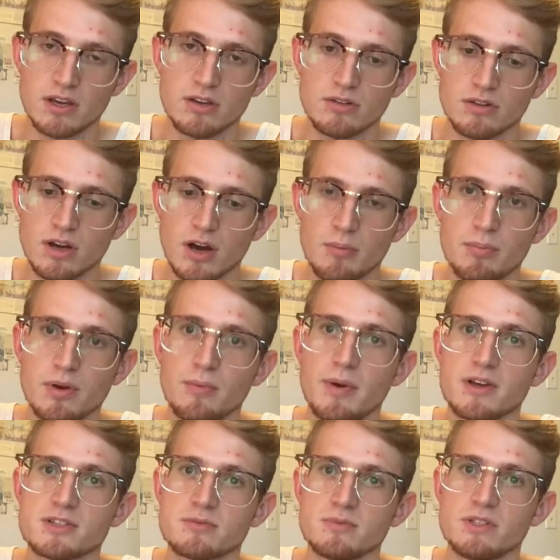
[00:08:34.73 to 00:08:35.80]
he got bit
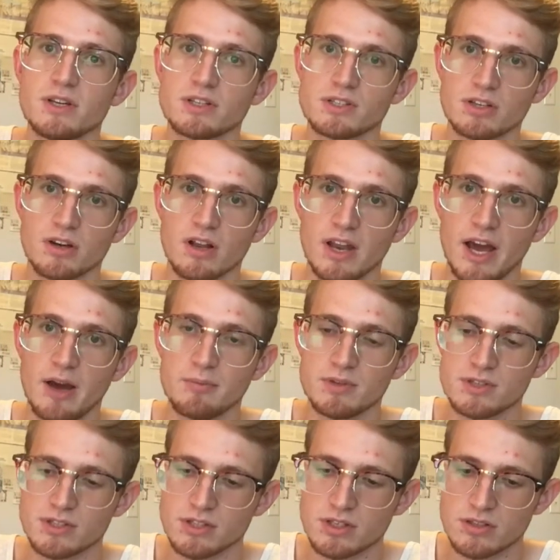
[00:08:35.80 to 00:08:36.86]
by some ticks and got Lyme
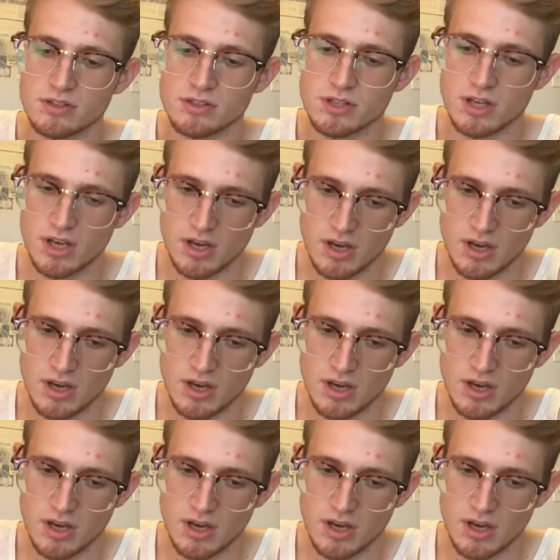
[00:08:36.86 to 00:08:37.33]
disease